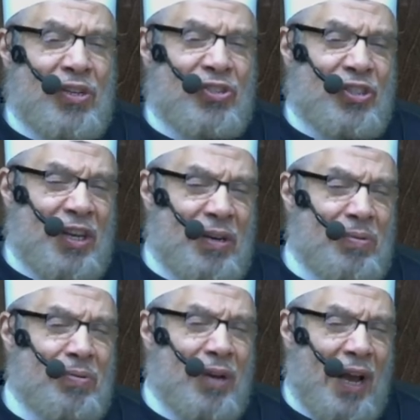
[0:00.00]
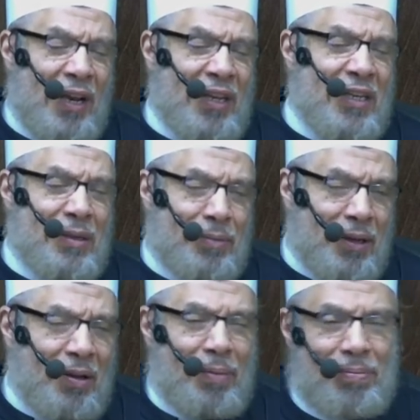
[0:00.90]
what they did not dare
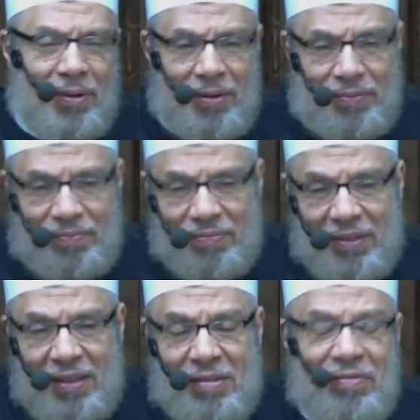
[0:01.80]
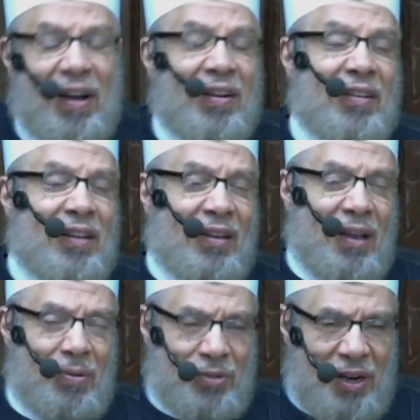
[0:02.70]
to do to him.
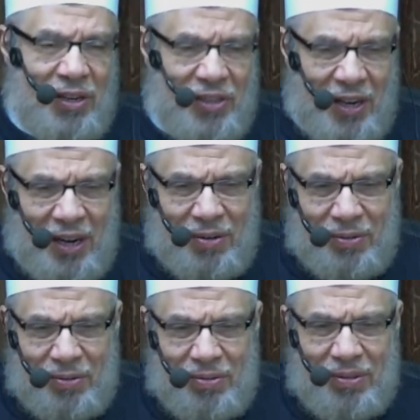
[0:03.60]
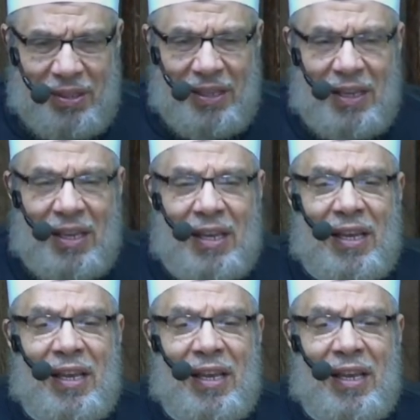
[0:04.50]
So Allah wants to